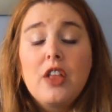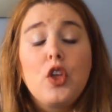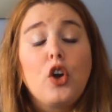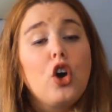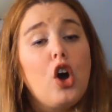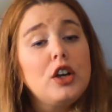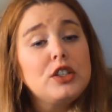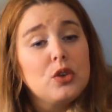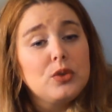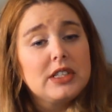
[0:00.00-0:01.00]
There are
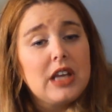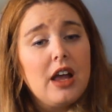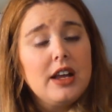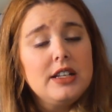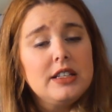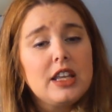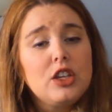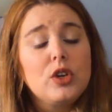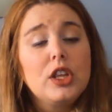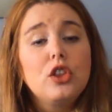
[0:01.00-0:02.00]
also signs that
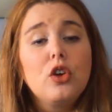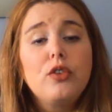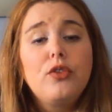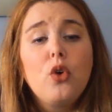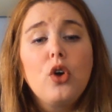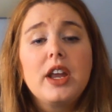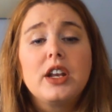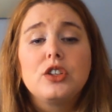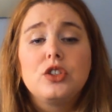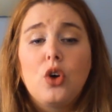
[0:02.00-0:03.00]
you can look for in
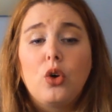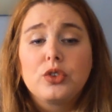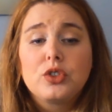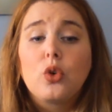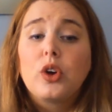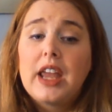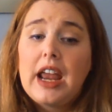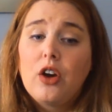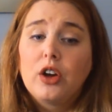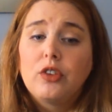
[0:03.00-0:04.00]
adults or
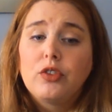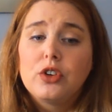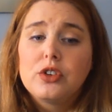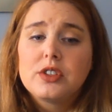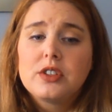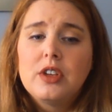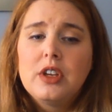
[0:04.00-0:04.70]
caregivers.